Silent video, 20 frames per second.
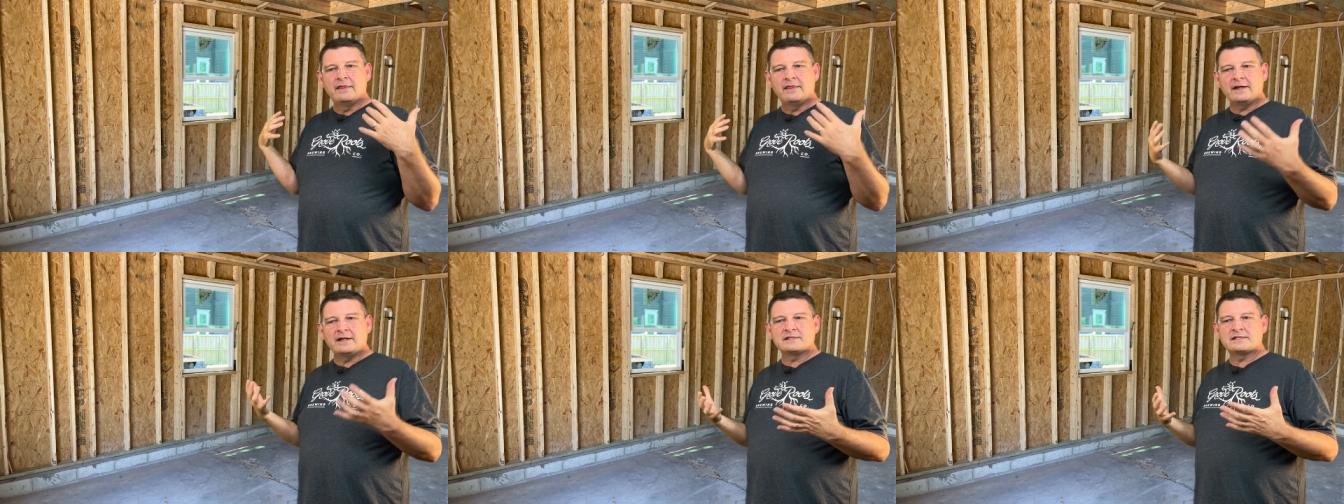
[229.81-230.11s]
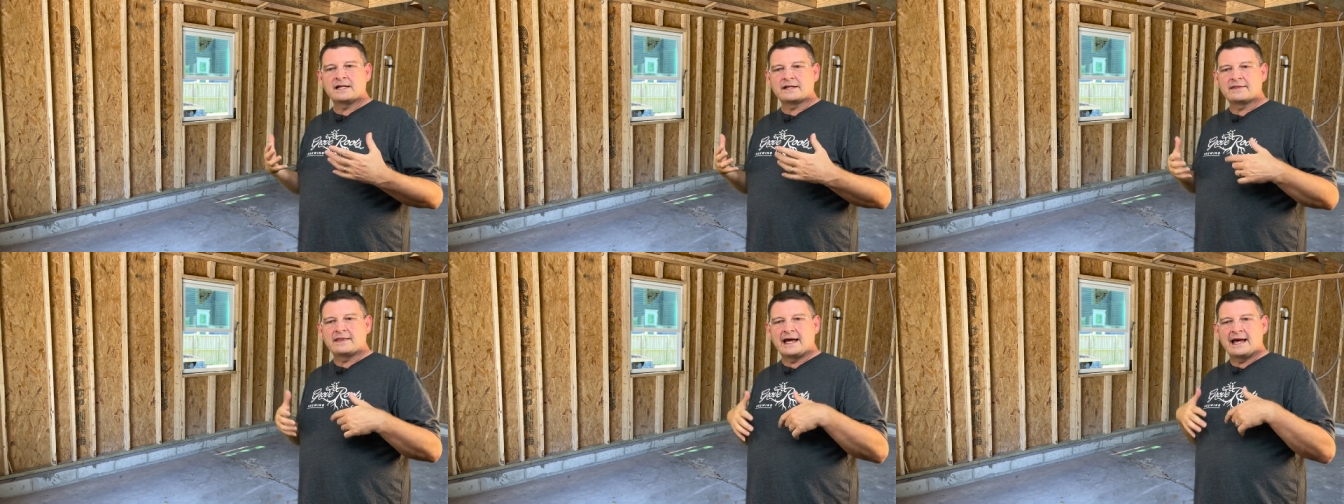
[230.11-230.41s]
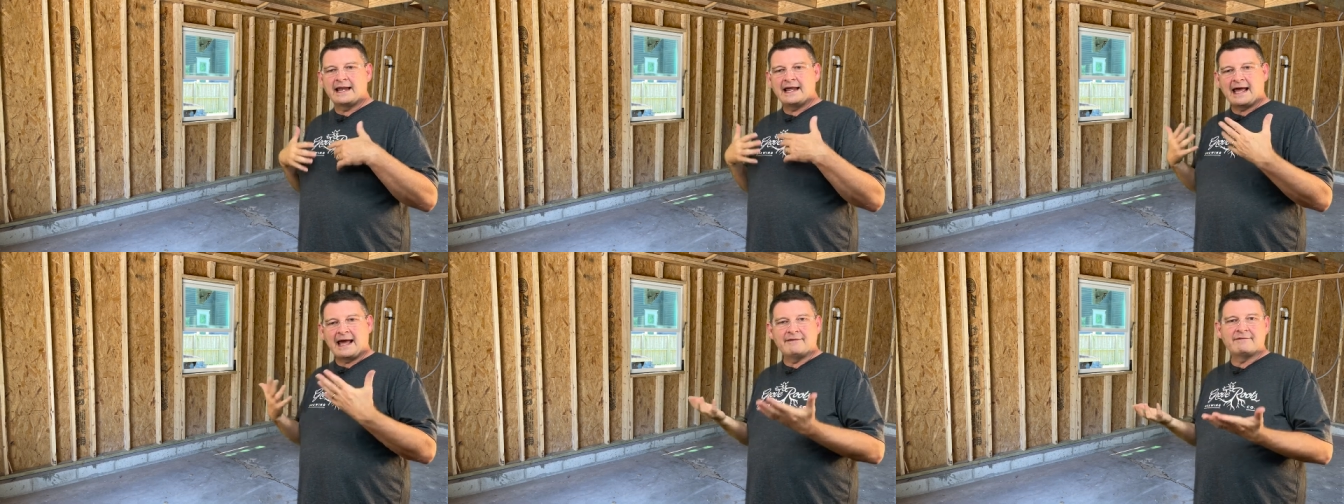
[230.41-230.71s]
things like
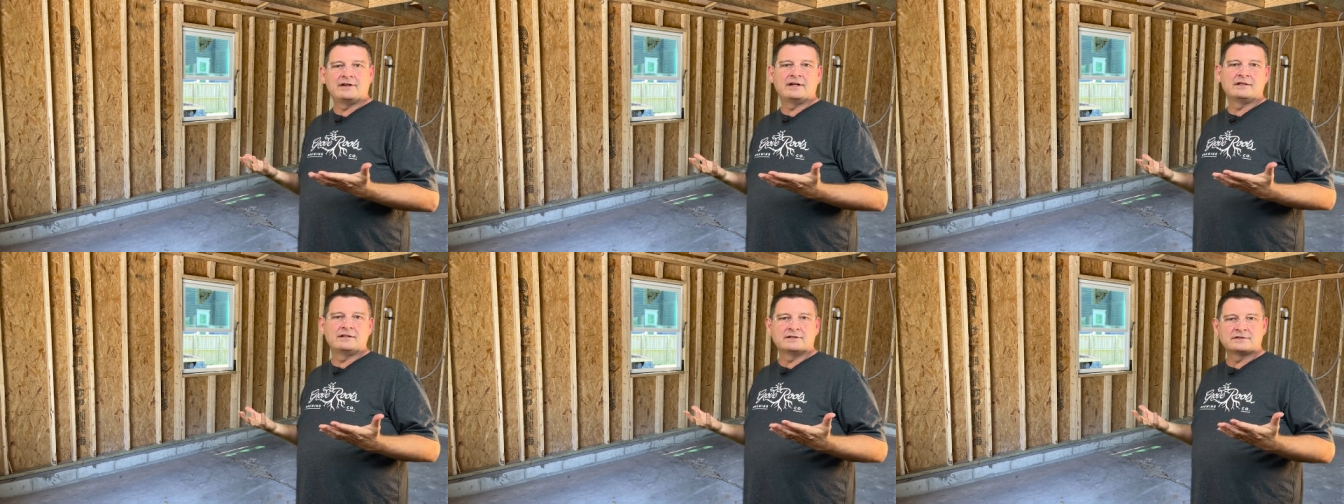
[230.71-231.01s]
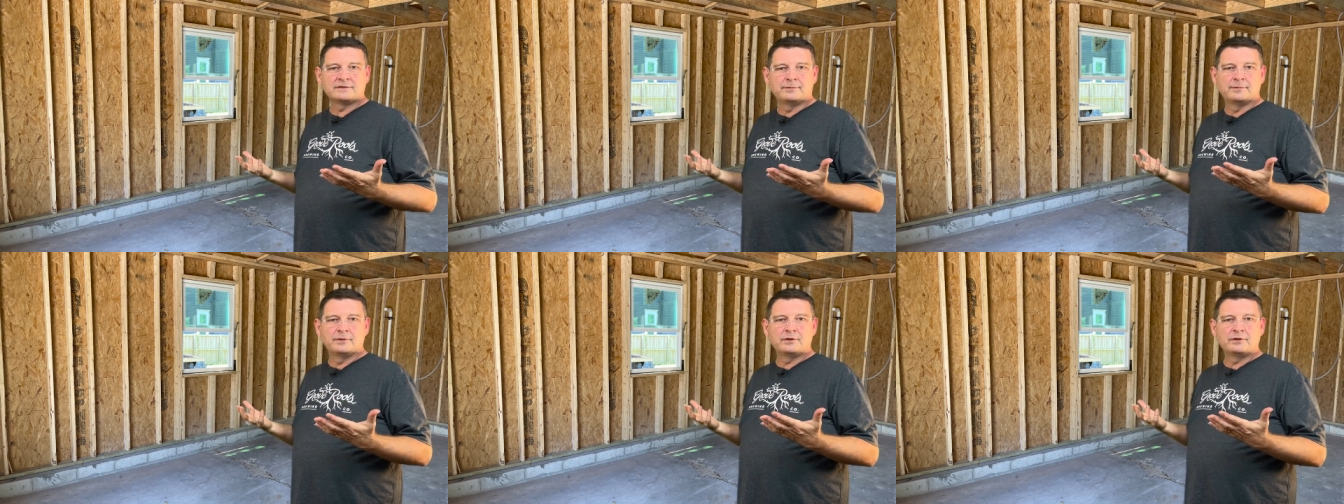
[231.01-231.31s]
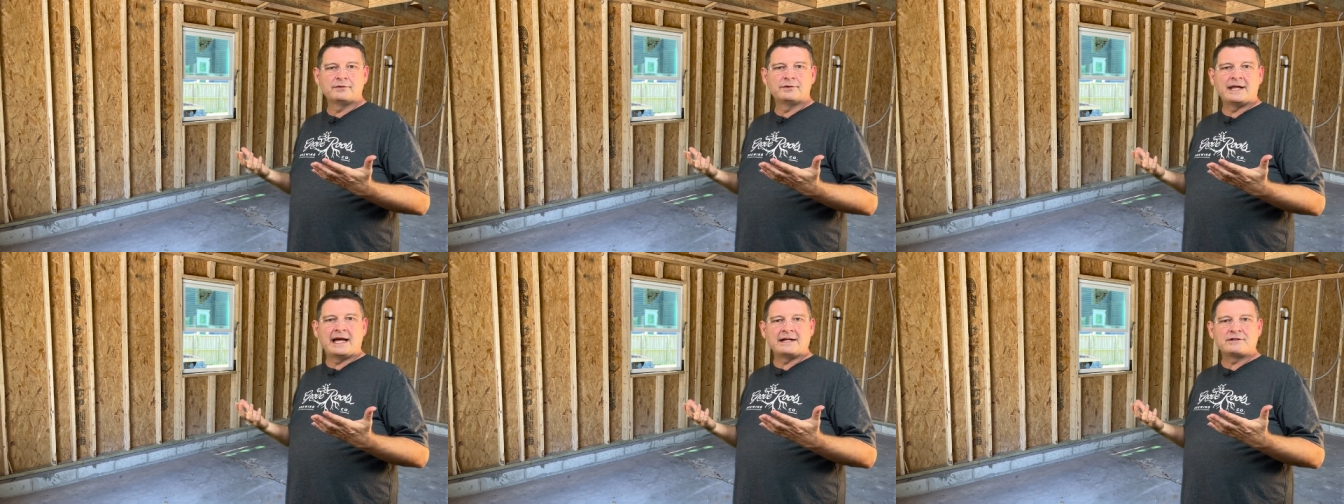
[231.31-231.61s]
that, having some
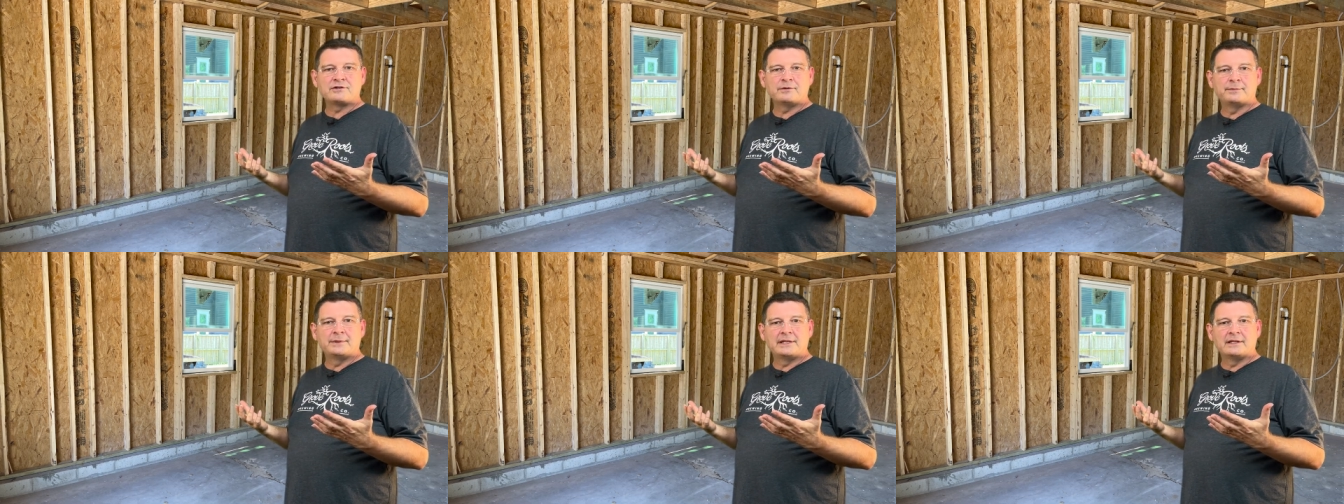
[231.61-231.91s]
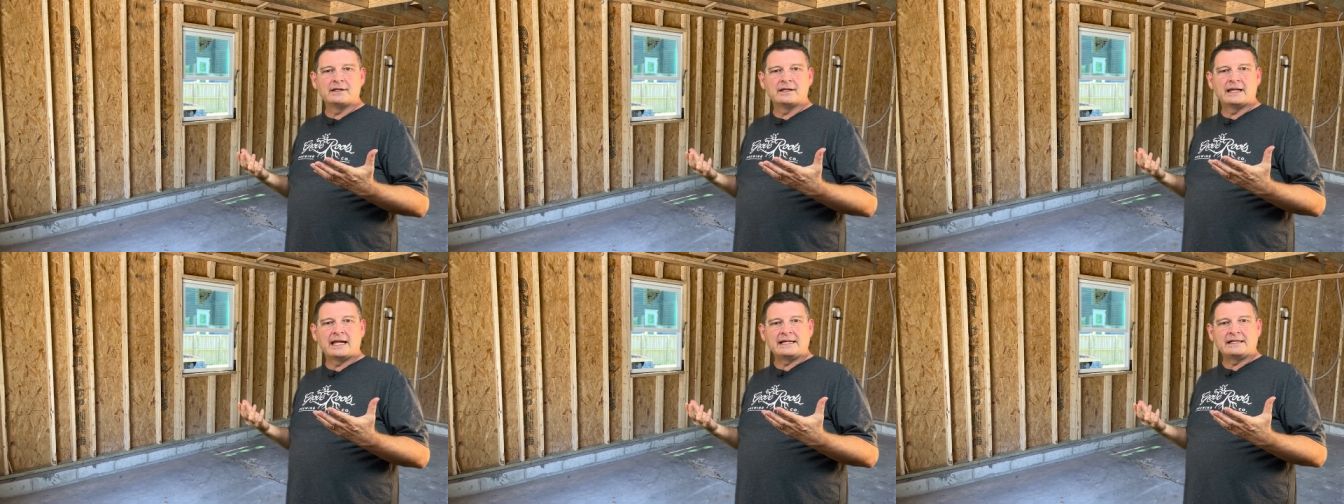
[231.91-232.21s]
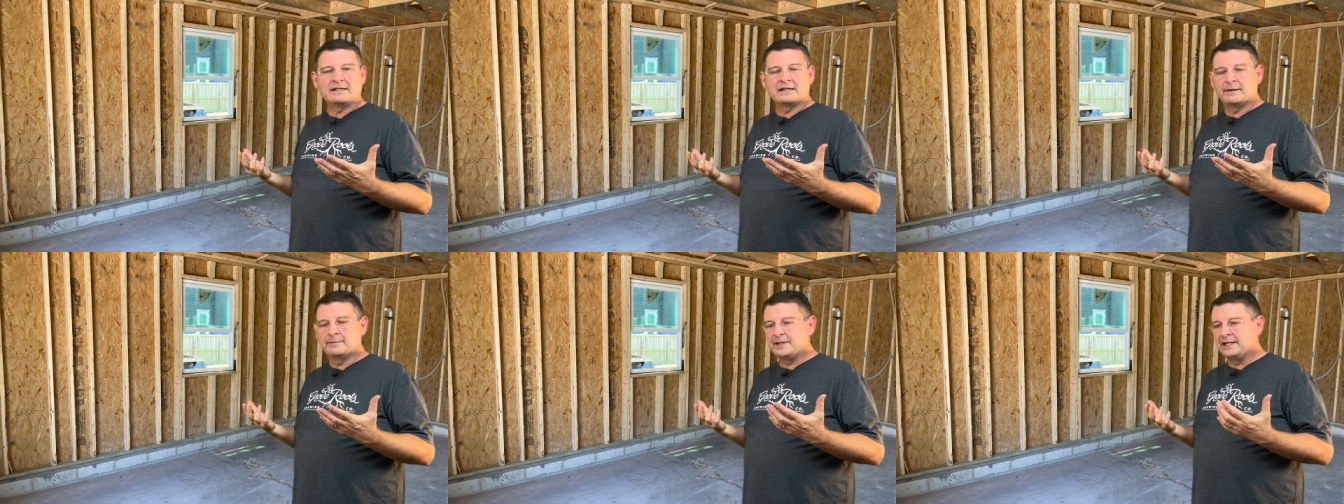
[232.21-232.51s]
little natural bit of
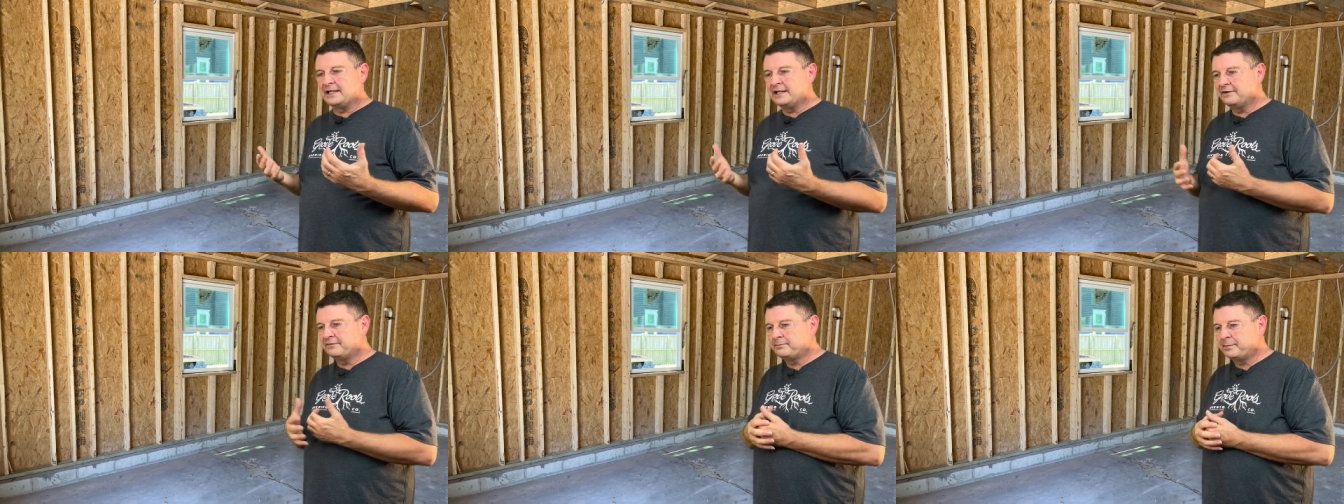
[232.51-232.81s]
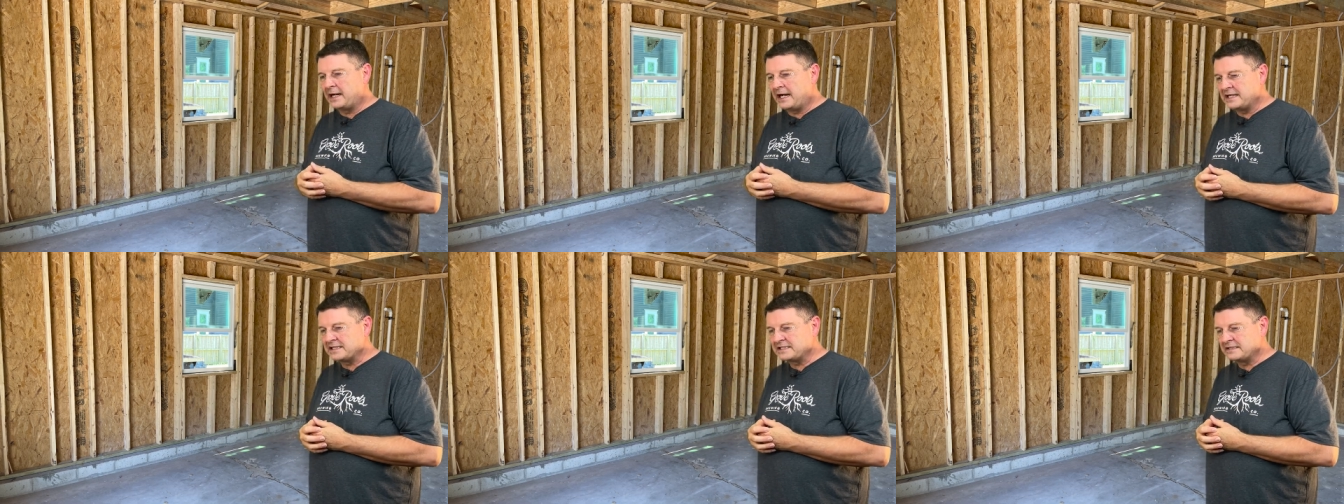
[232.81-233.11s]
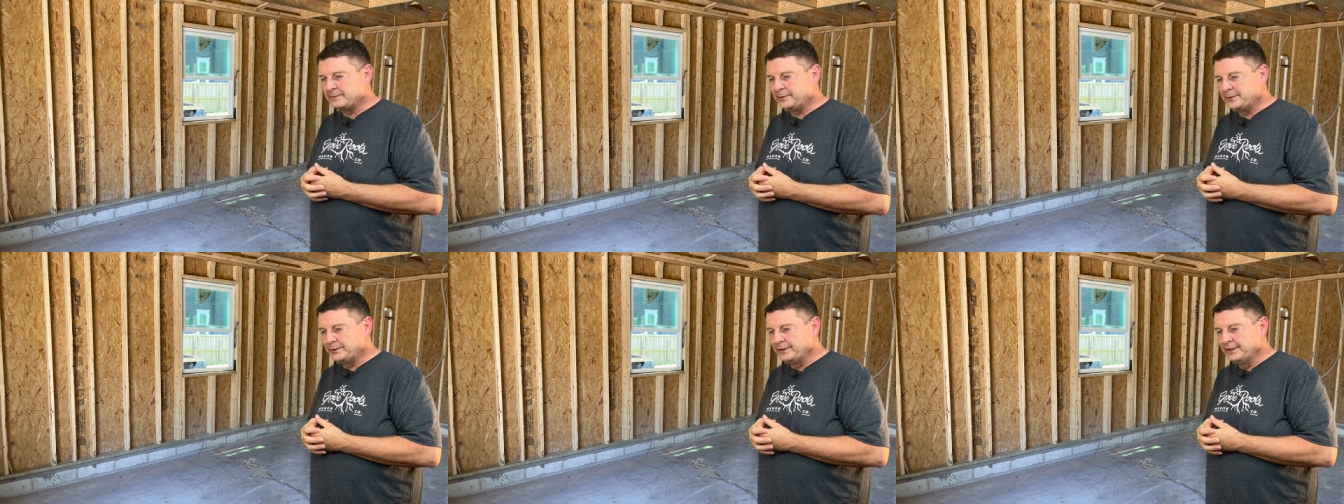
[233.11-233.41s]
light coming in if
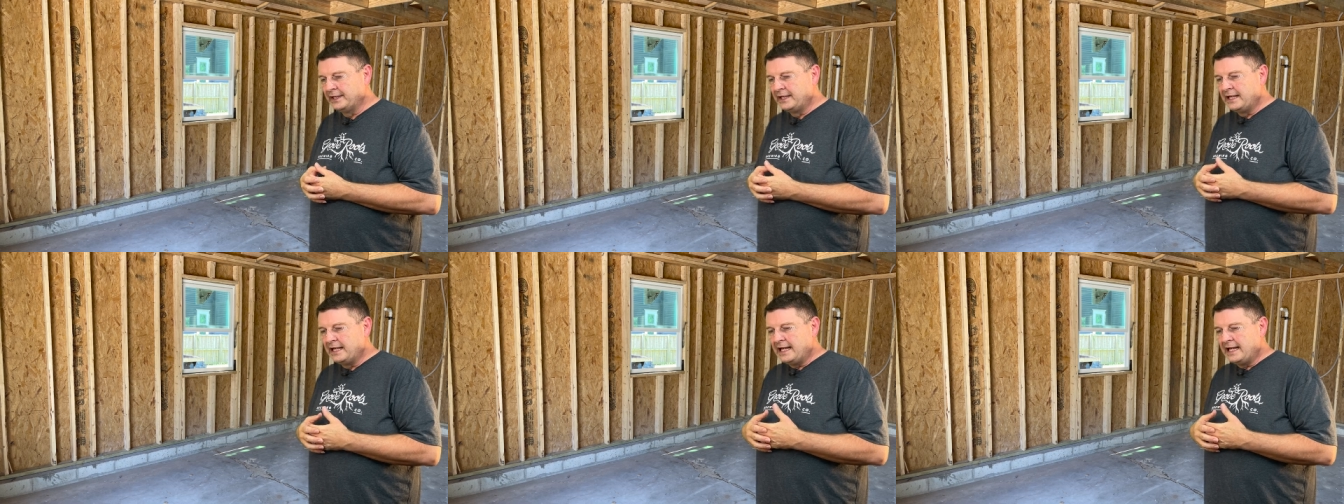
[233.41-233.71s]
possible.